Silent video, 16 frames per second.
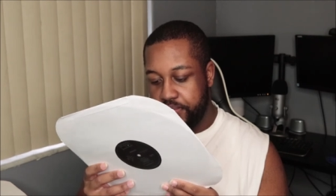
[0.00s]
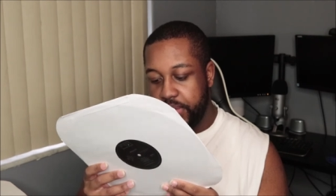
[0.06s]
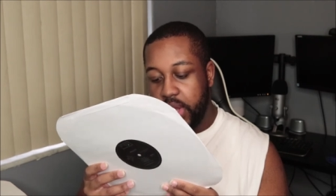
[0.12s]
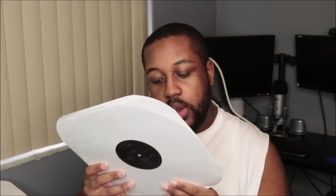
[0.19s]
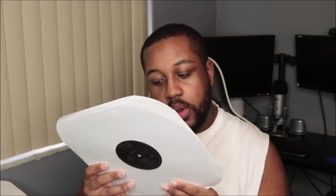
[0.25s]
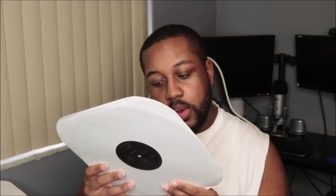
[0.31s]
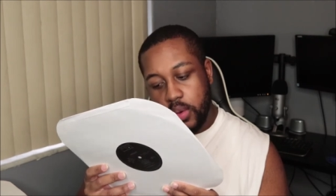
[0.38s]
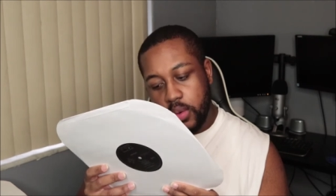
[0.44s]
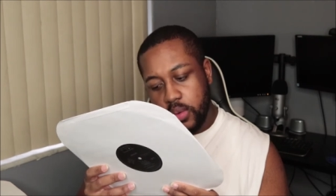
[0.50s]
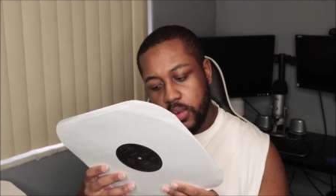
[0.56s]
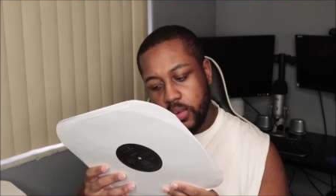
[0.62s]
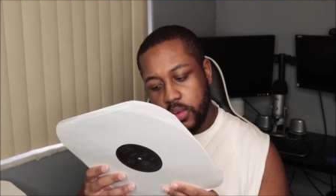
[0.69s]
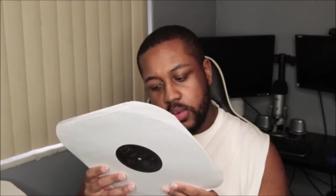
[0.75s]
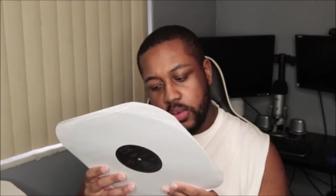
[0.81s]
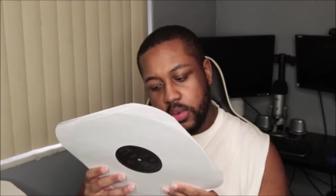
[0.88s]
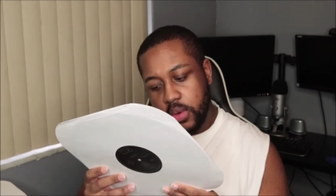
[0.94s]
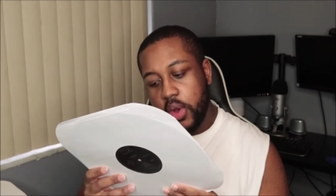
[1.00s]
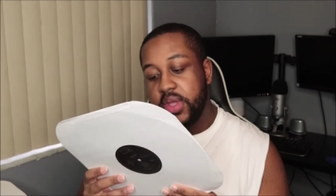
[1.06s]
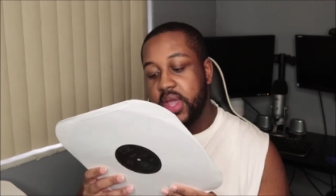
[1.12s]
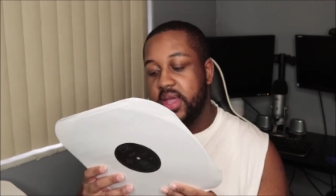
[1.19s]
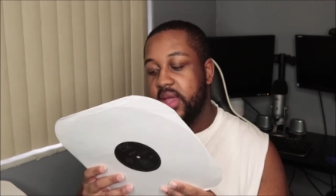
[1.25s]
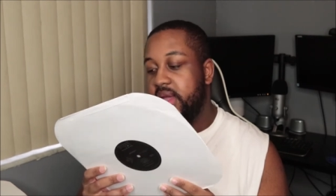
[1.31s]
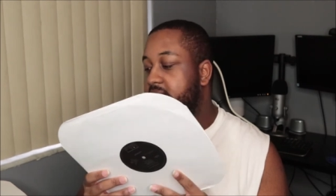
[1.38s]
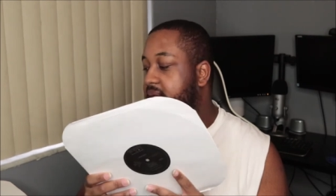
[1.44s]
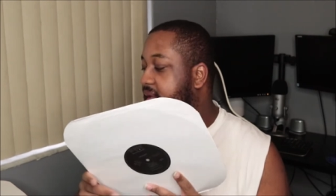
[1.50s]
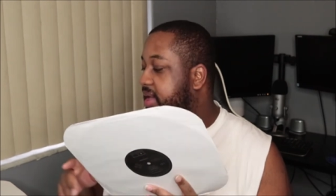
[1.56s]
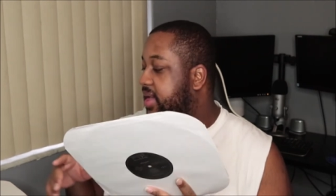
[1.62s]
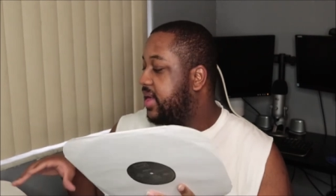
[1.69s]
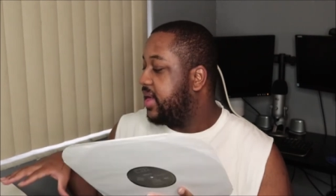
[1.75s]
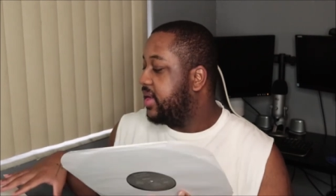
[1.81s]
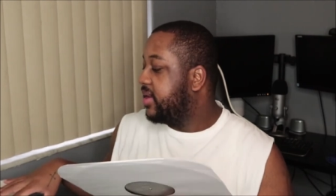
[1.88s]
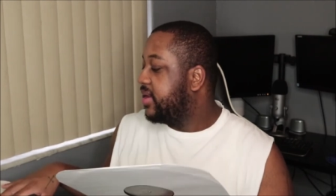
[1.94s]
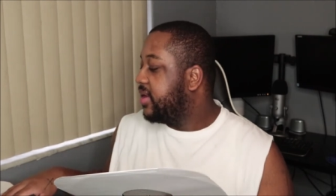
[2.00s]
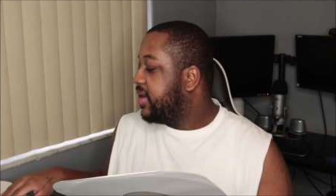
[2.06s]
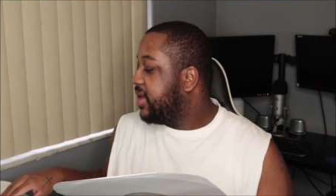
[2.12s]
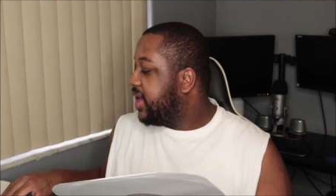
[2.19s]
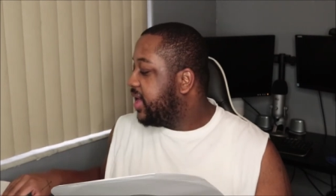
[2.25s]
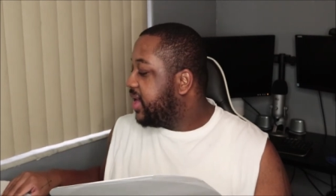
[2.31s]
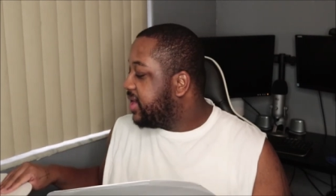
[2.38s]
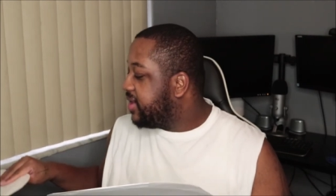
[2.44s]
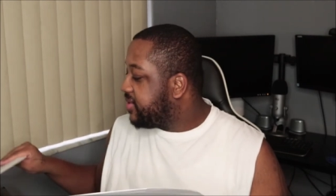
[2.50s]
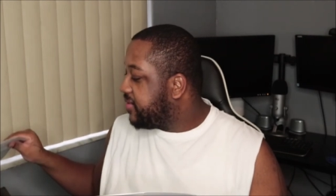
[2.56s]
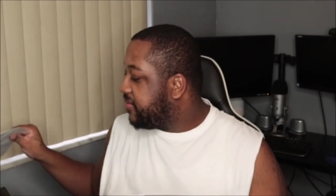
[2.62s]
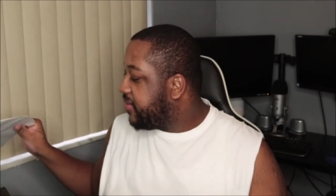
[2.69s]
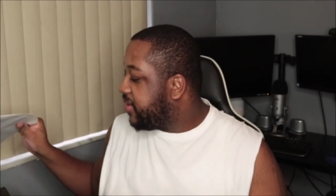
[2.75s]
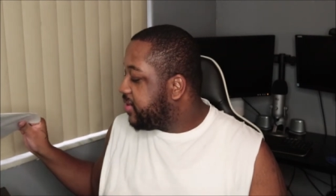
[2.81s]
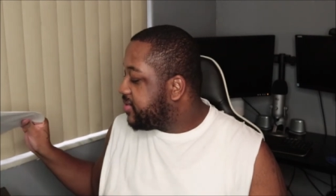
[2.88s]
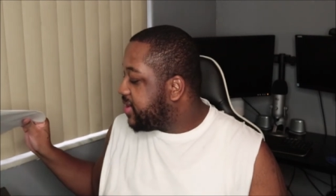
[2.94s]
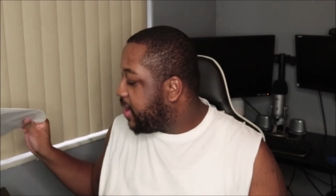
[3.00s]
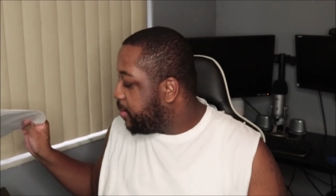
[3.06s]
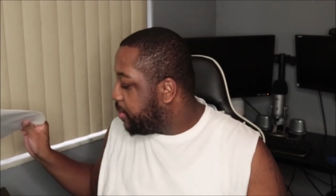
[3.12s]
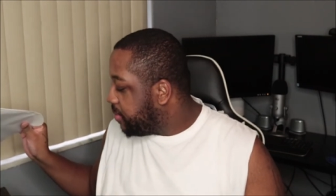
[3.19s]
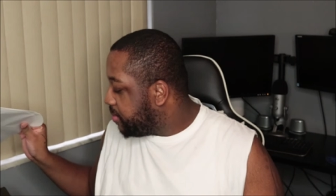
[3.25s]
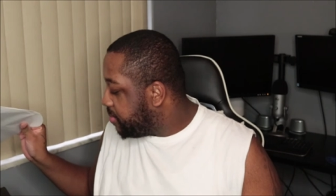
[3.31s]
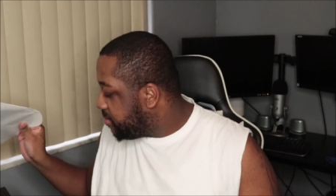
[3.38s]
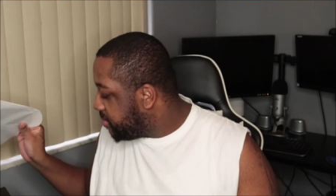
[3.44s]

No. Oh, yeah. It is the first album.